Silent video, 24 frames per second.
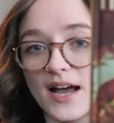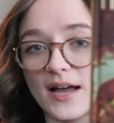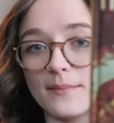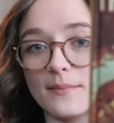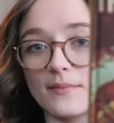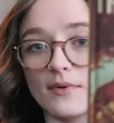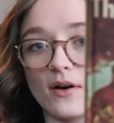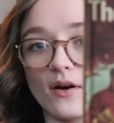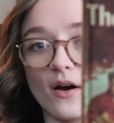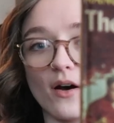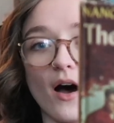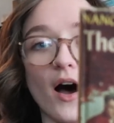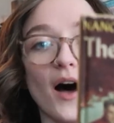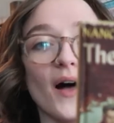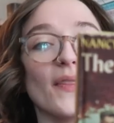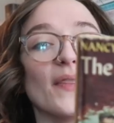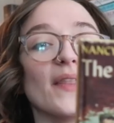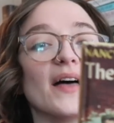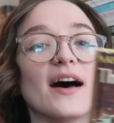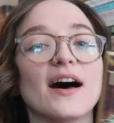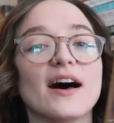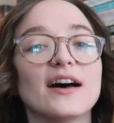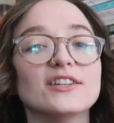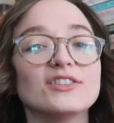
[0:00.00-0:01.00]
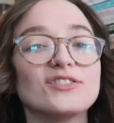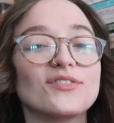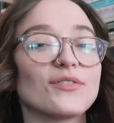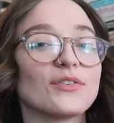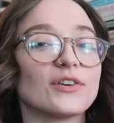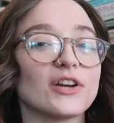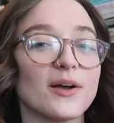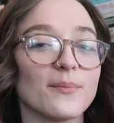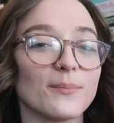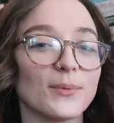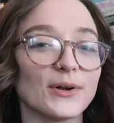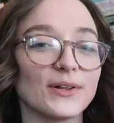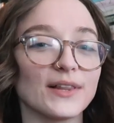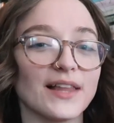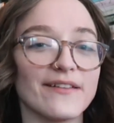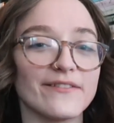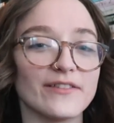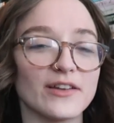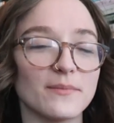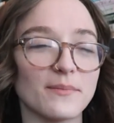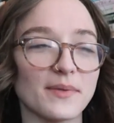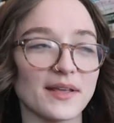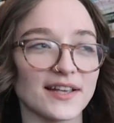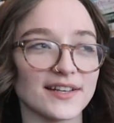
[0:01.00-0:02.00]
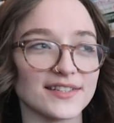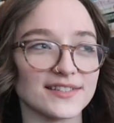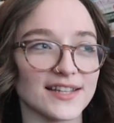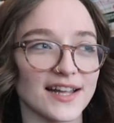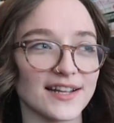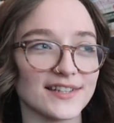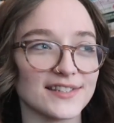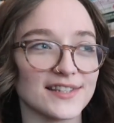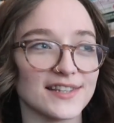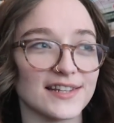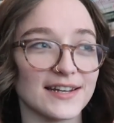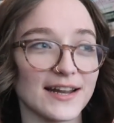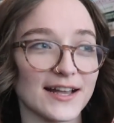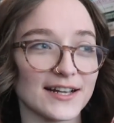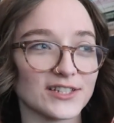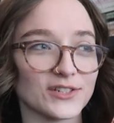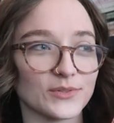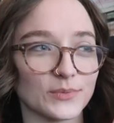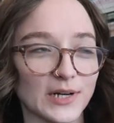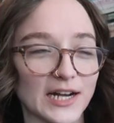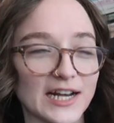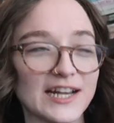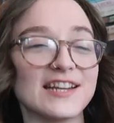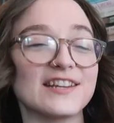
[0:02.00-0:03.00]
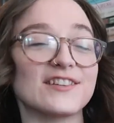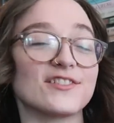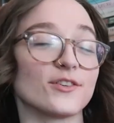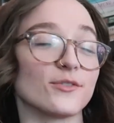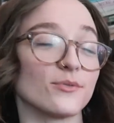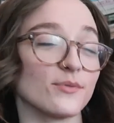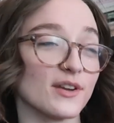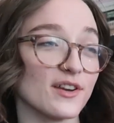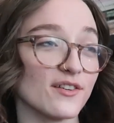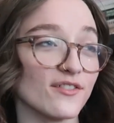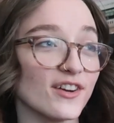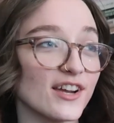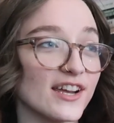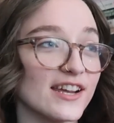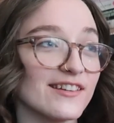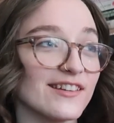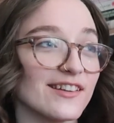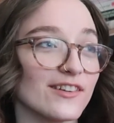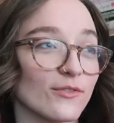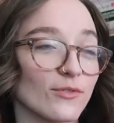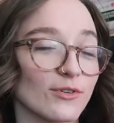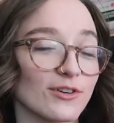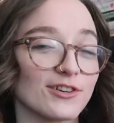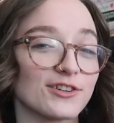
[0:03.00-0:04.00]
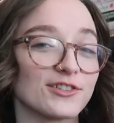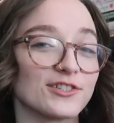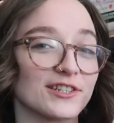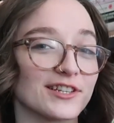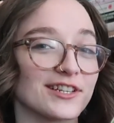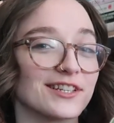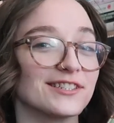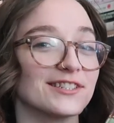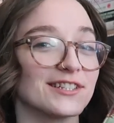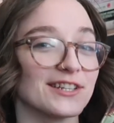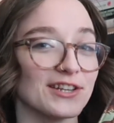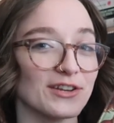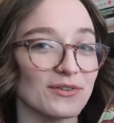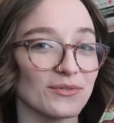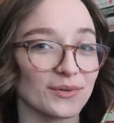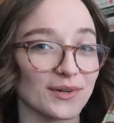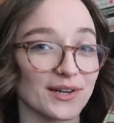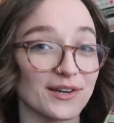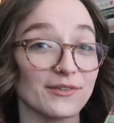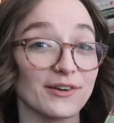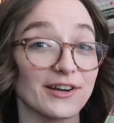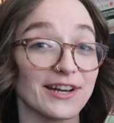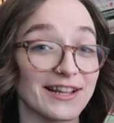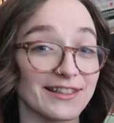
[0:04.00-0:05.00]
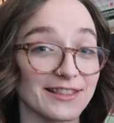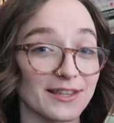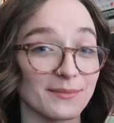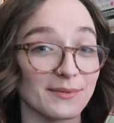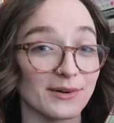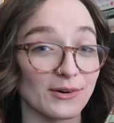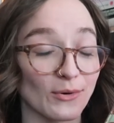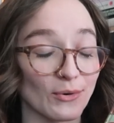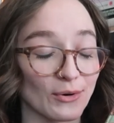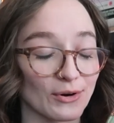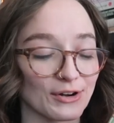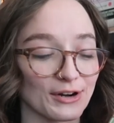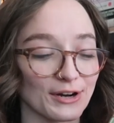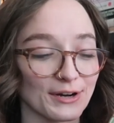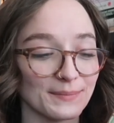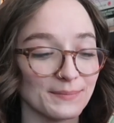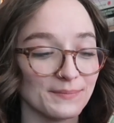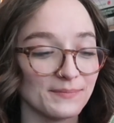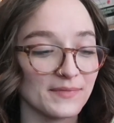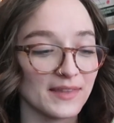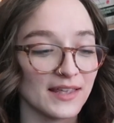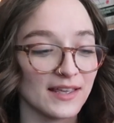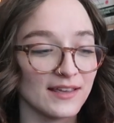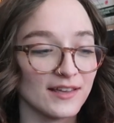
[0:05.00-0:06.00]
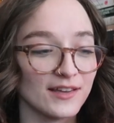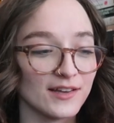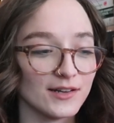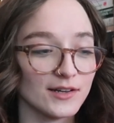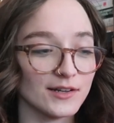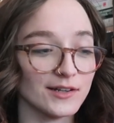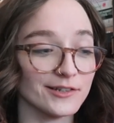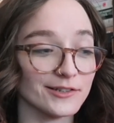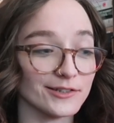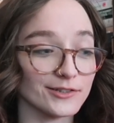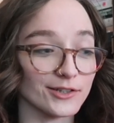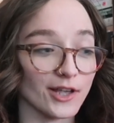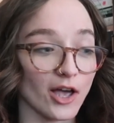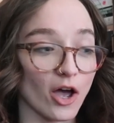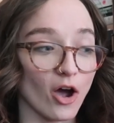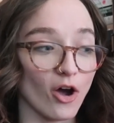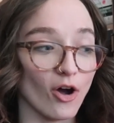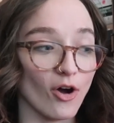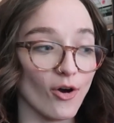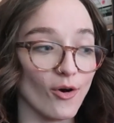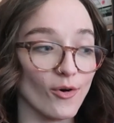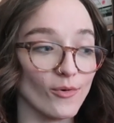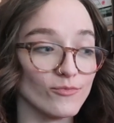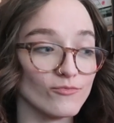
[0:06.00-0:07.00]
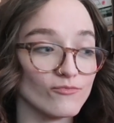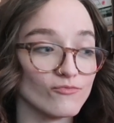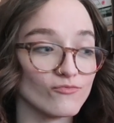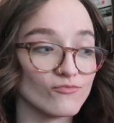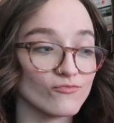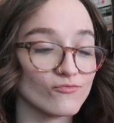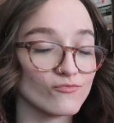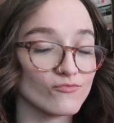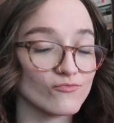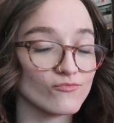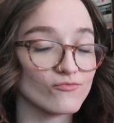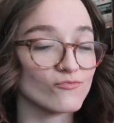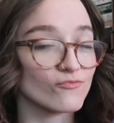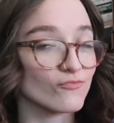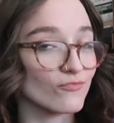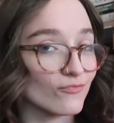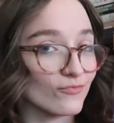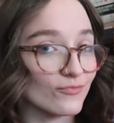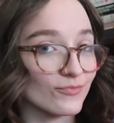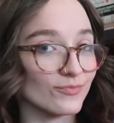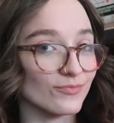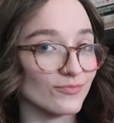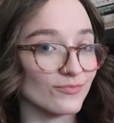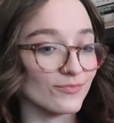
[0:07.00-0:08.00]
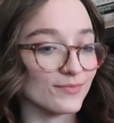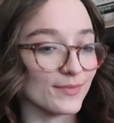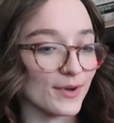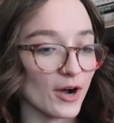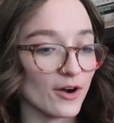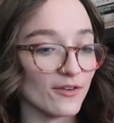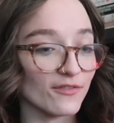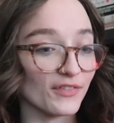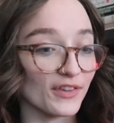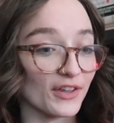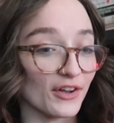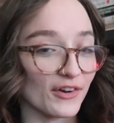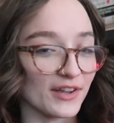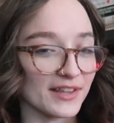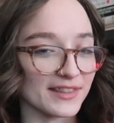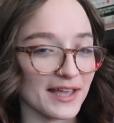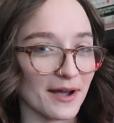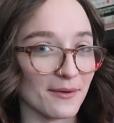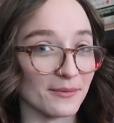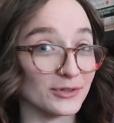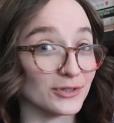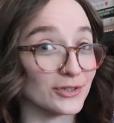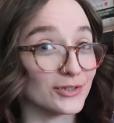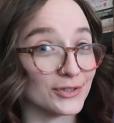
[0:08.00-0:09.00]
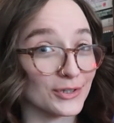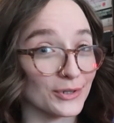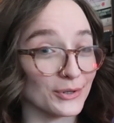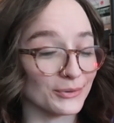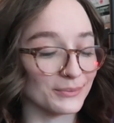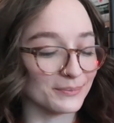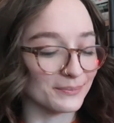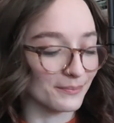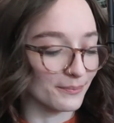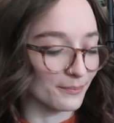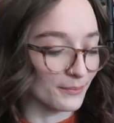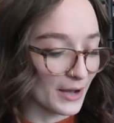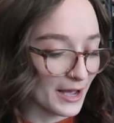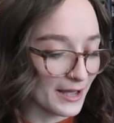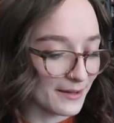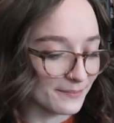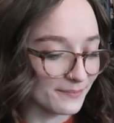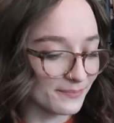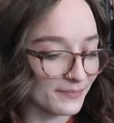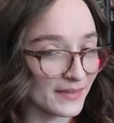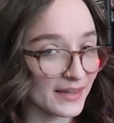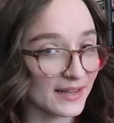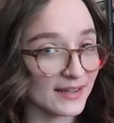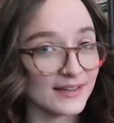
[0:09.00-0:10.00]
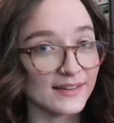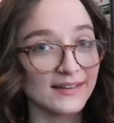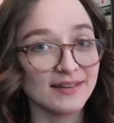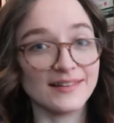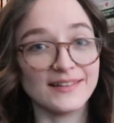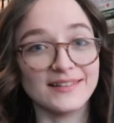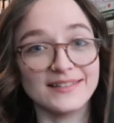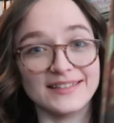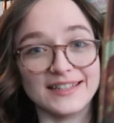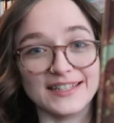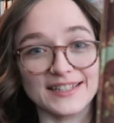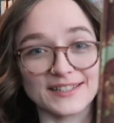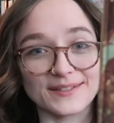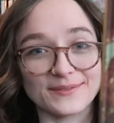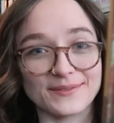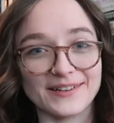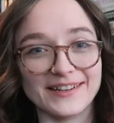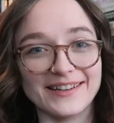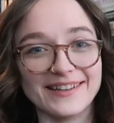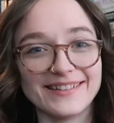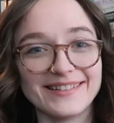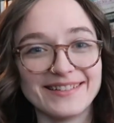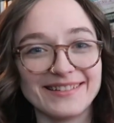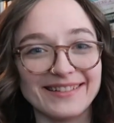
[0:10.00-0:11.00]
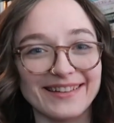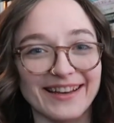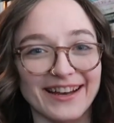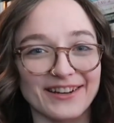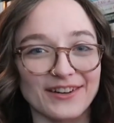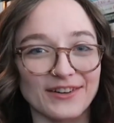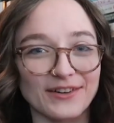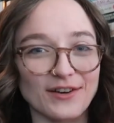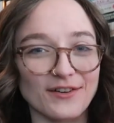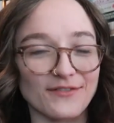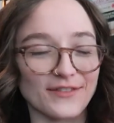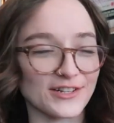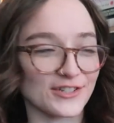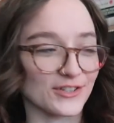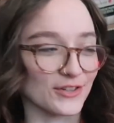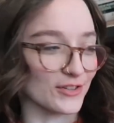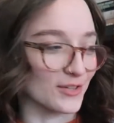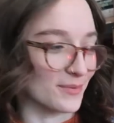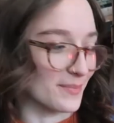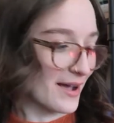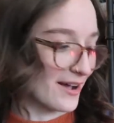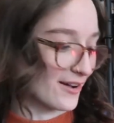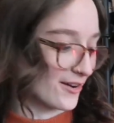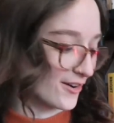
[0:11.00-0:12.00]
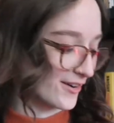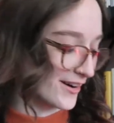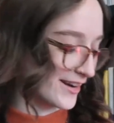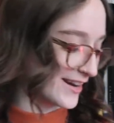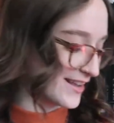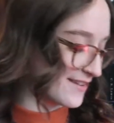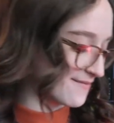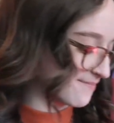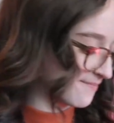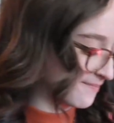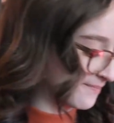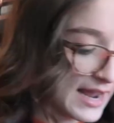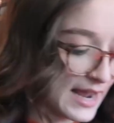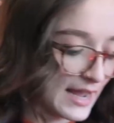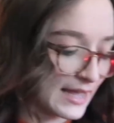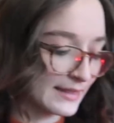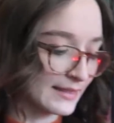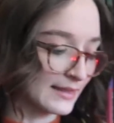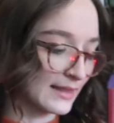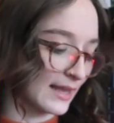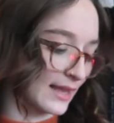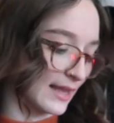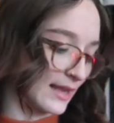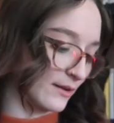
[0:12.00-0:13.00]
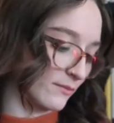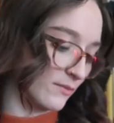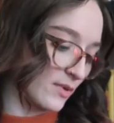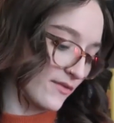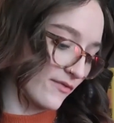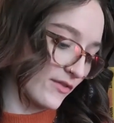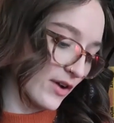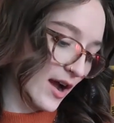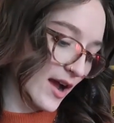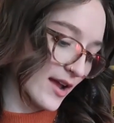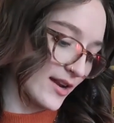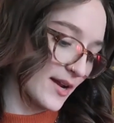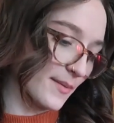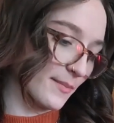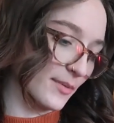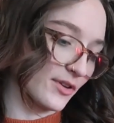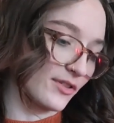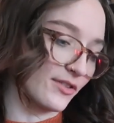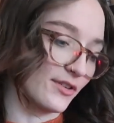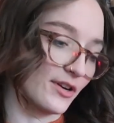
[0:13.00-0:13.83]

I'm on the hunt for number 11 because that's the next one I need to reread in order to continue rereading them in order. So hopefully I'll get that one soon. But this one, I don't know if I showed the back already. And then we've got number